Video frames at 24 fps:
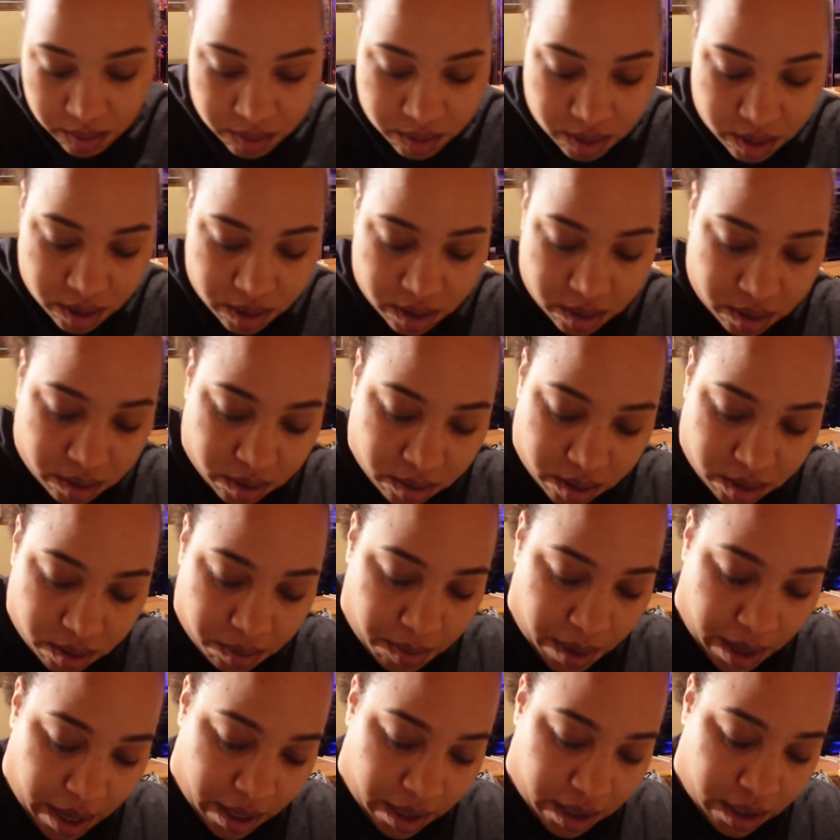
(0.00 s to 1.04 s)
Just using
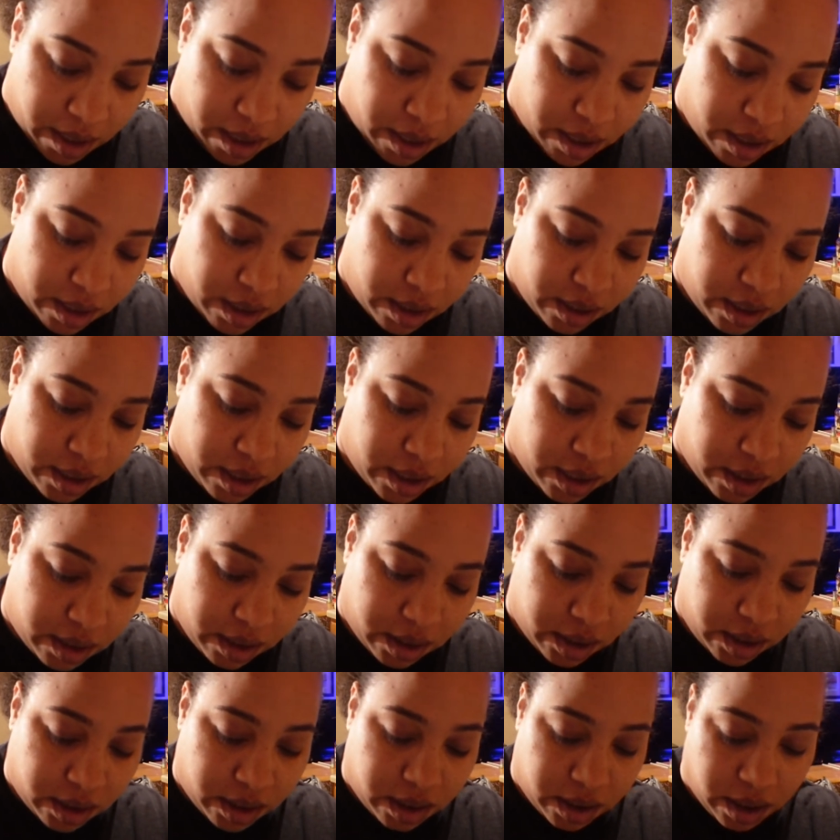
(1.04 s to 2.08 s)
my
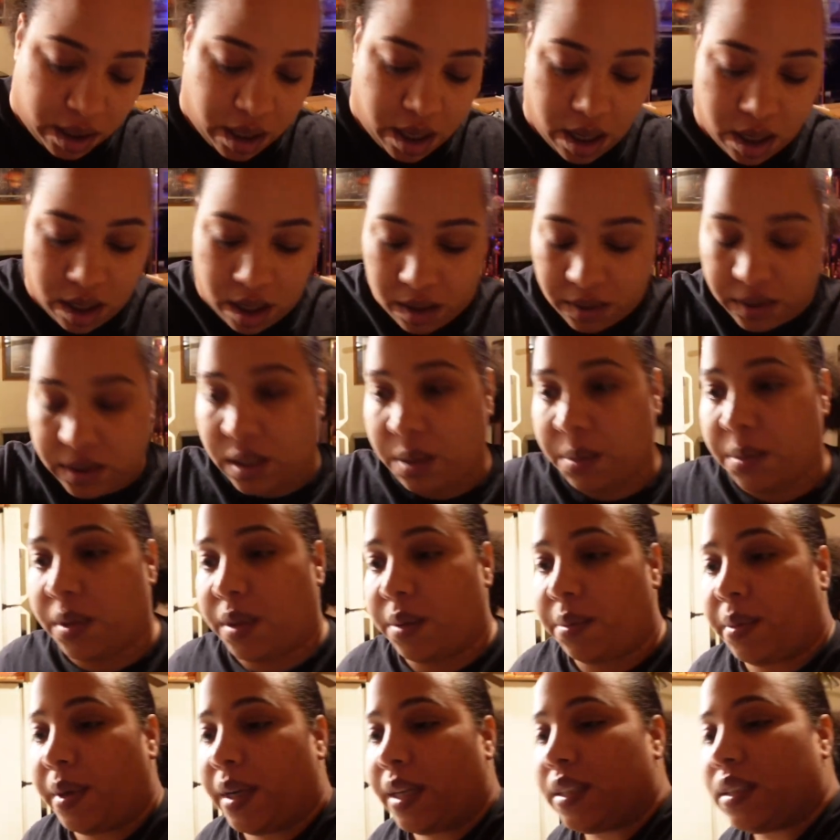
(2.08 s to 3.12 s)
scissors to cut off some of the
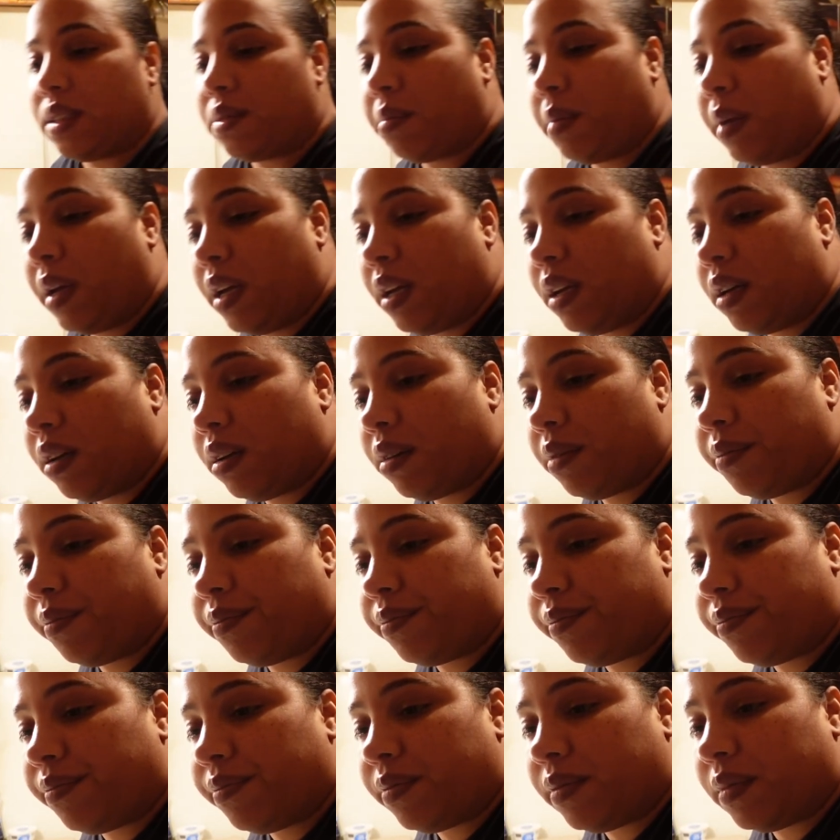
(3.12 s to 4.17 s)
breast meat.
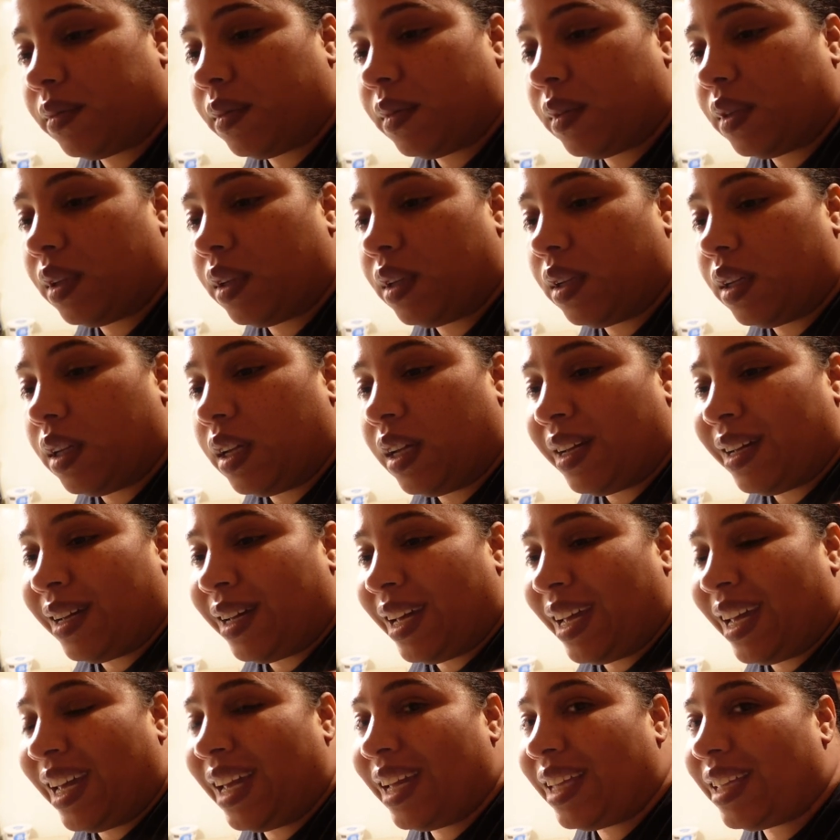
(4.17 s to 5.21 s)

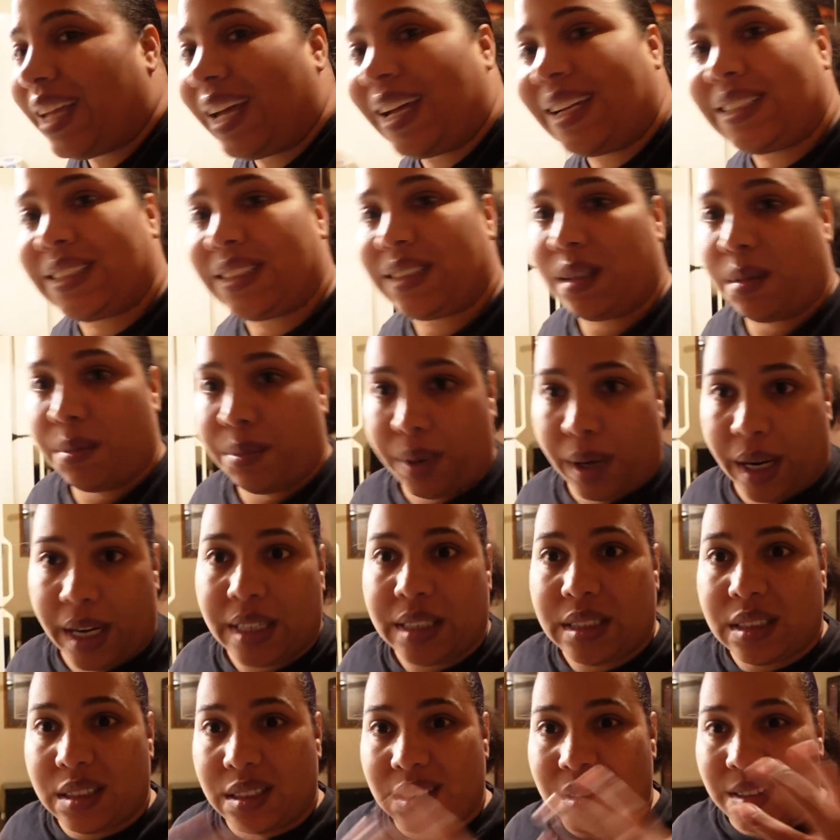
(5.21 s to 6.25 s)
He likes the
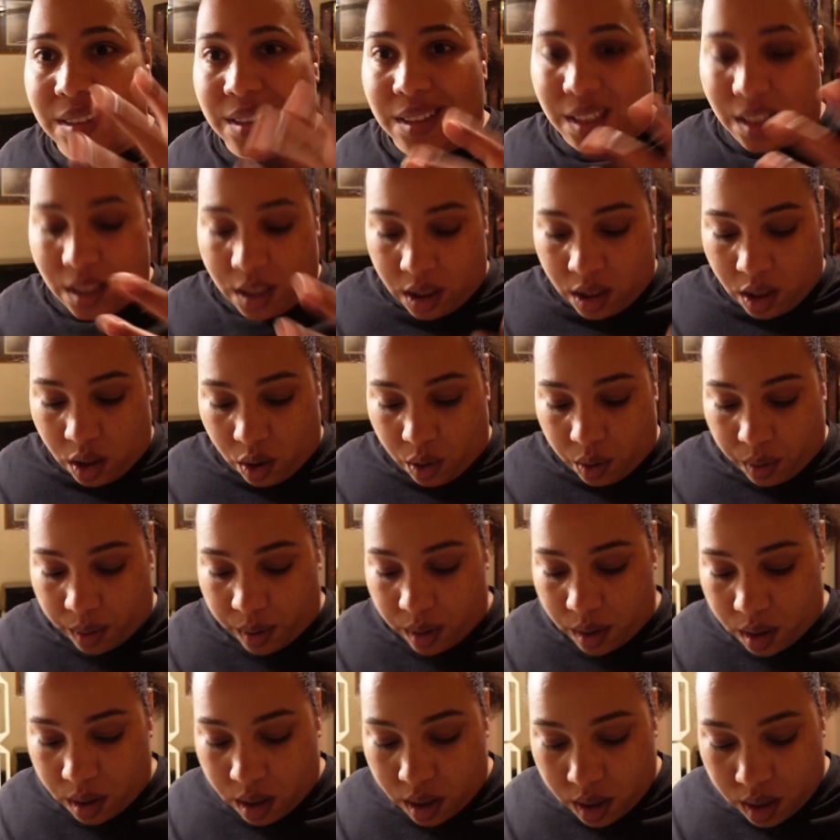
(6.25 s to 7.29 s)
breast, you know,
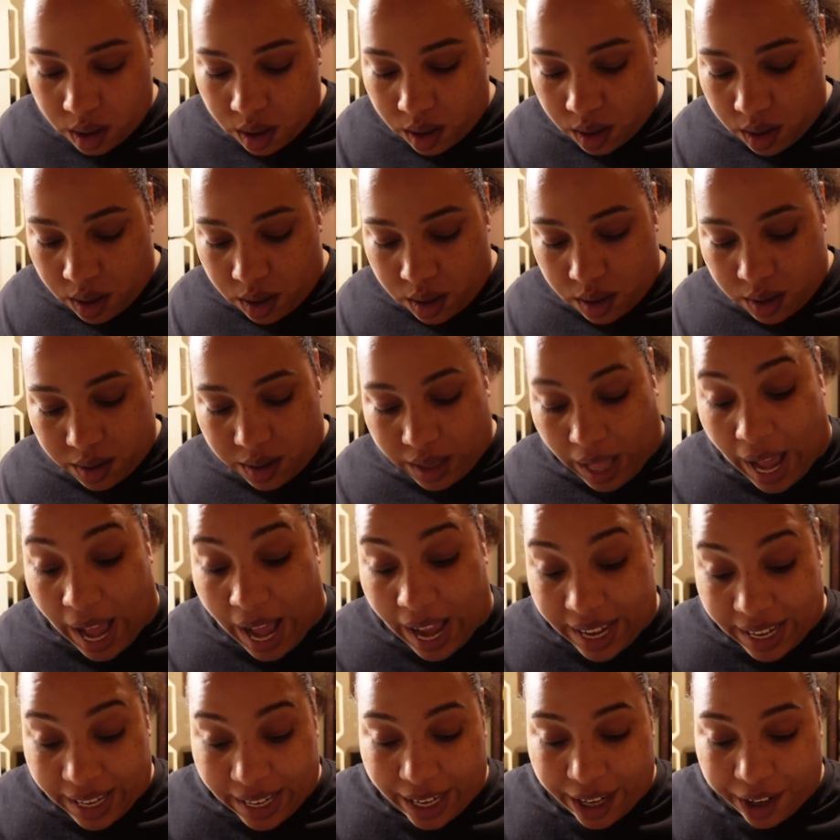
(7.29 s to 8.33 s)

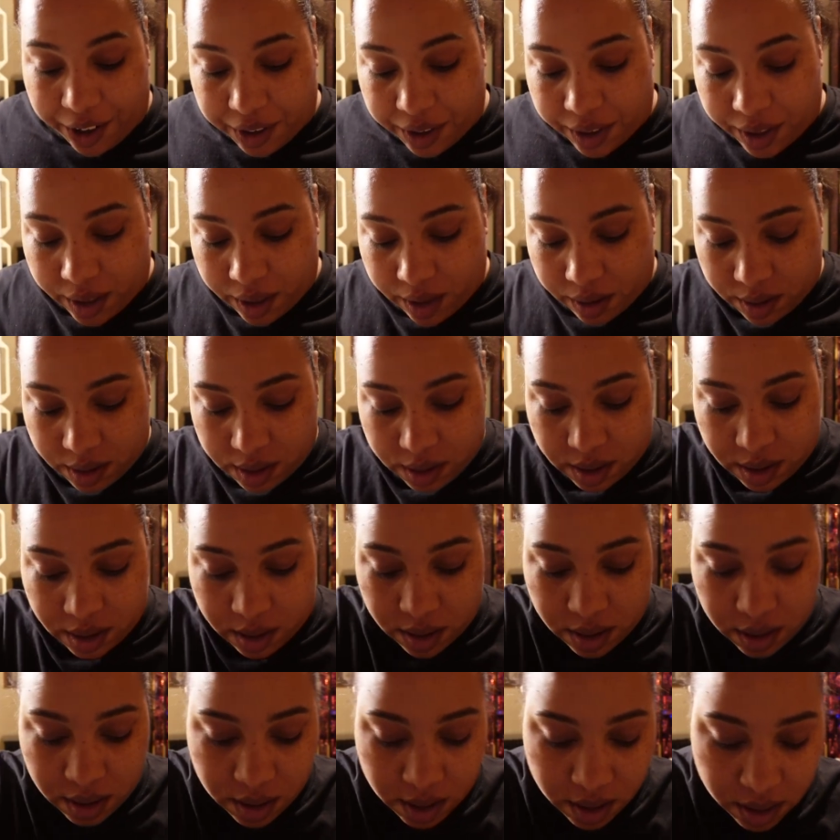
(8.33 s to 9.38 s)
thigh areas.
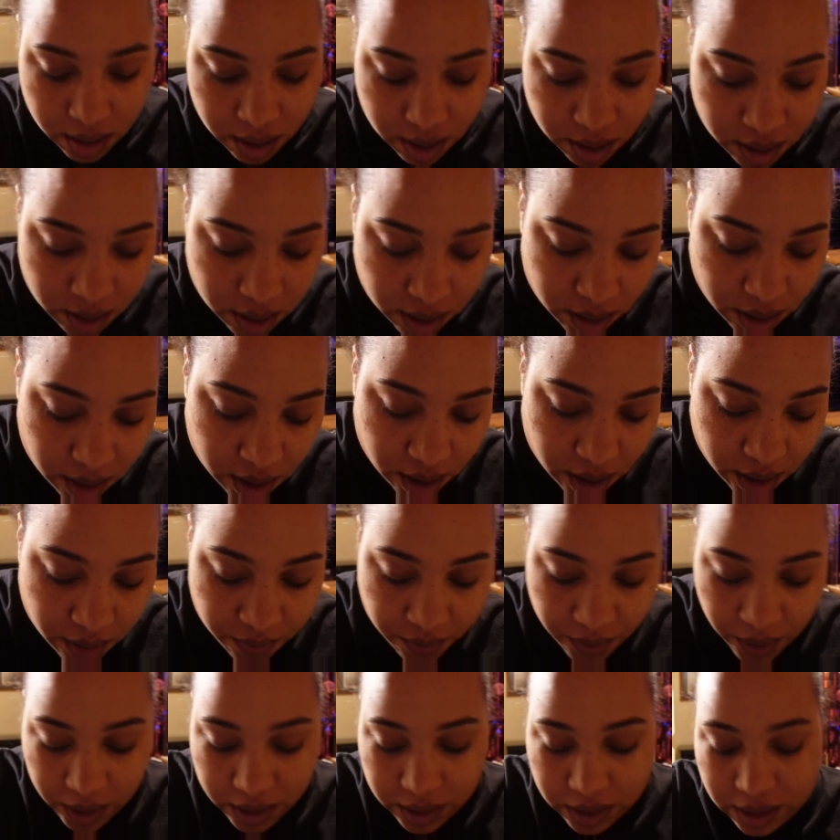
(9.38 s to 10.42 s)

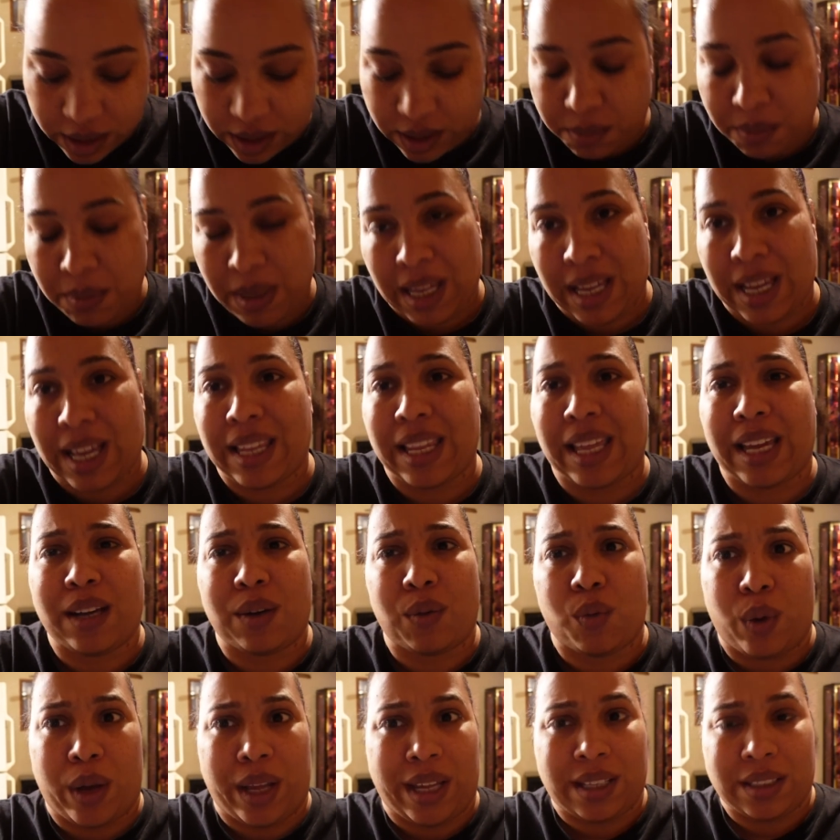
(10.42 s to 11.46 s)
Versus me, I
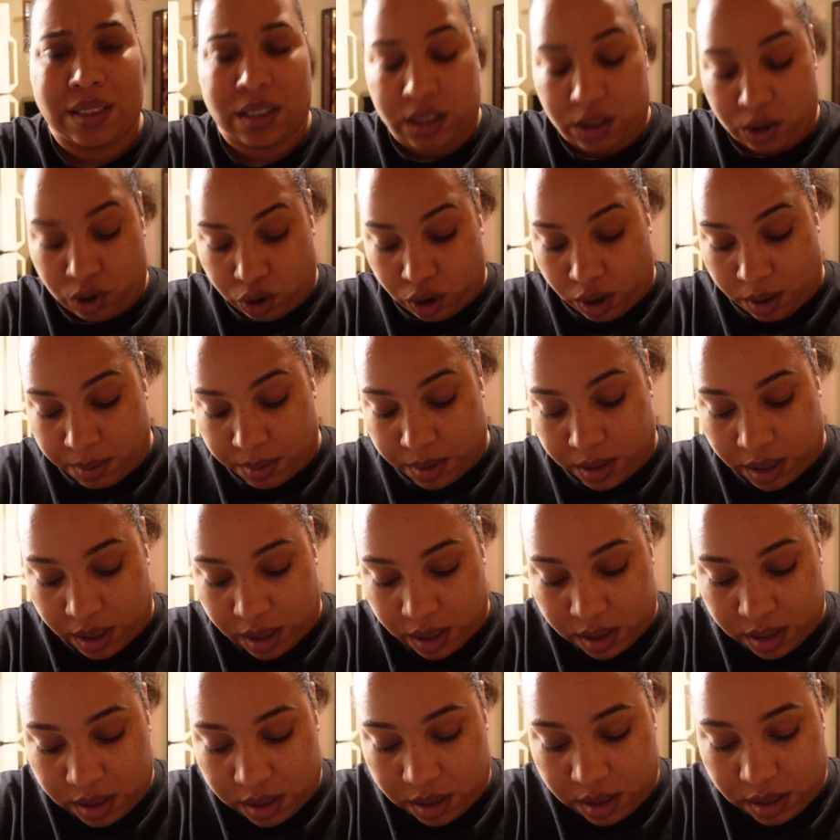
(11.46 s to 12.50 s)
like wings and
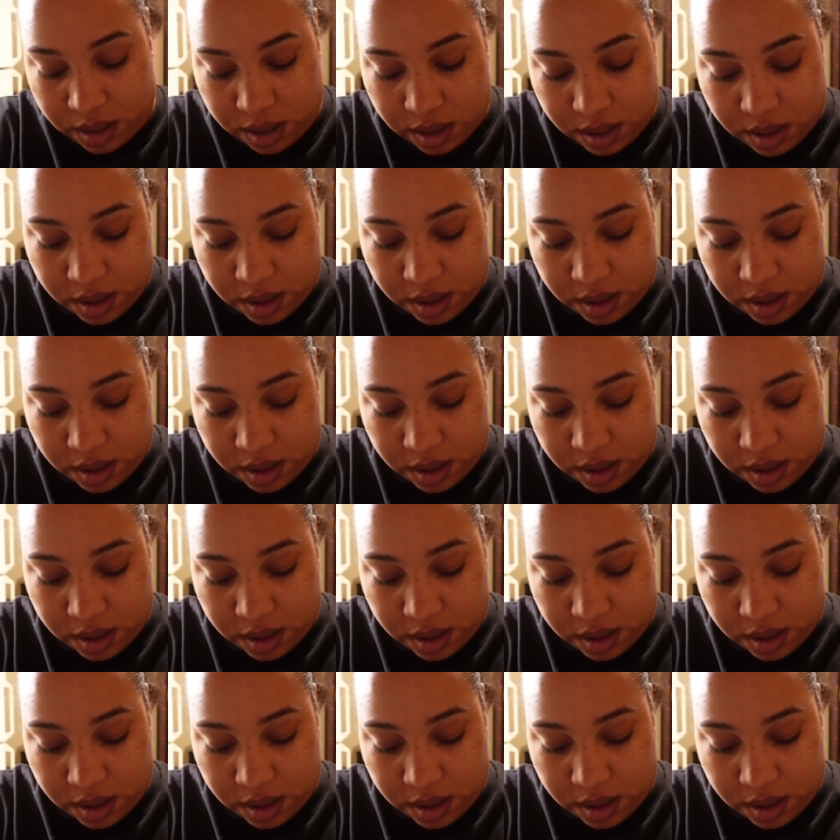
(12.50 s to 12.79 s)
drumsticks.